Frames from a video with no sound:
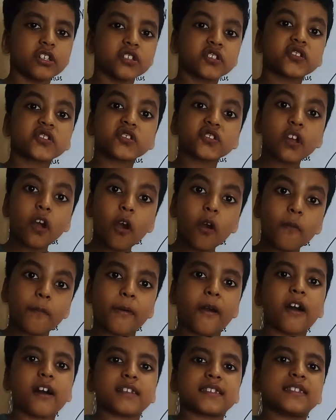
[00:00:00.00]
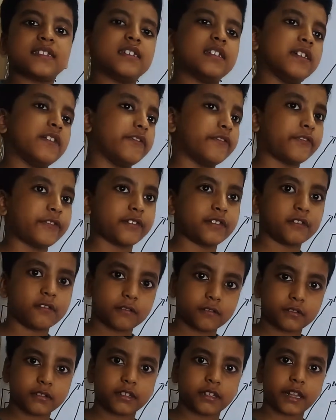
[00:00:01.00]
so positive.
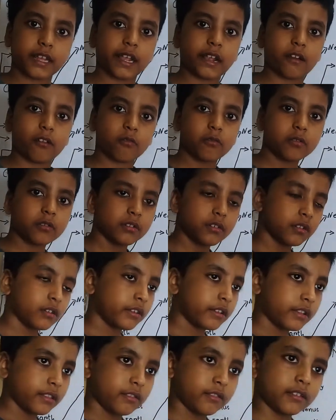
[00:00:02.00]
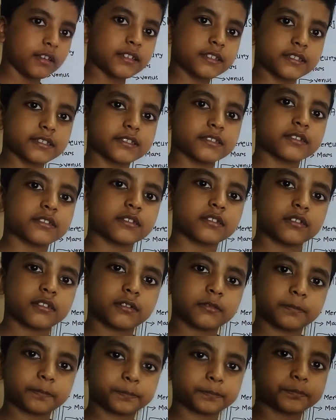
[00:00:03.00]
Now, let's
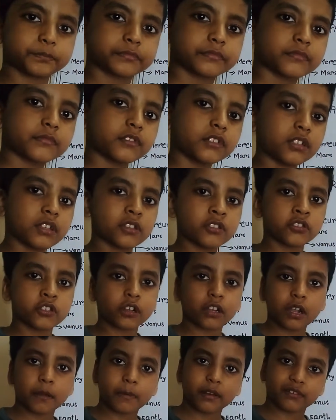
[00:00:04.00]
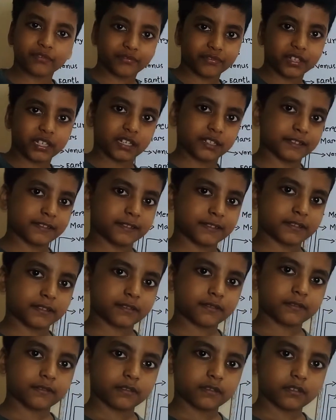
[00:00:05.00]
talk about Venus.
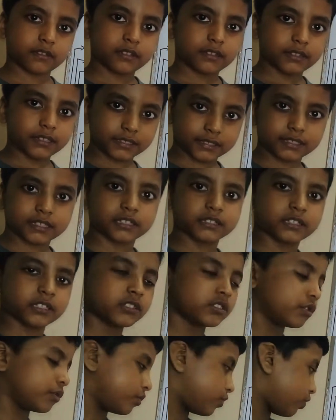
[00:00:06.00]
Let's continue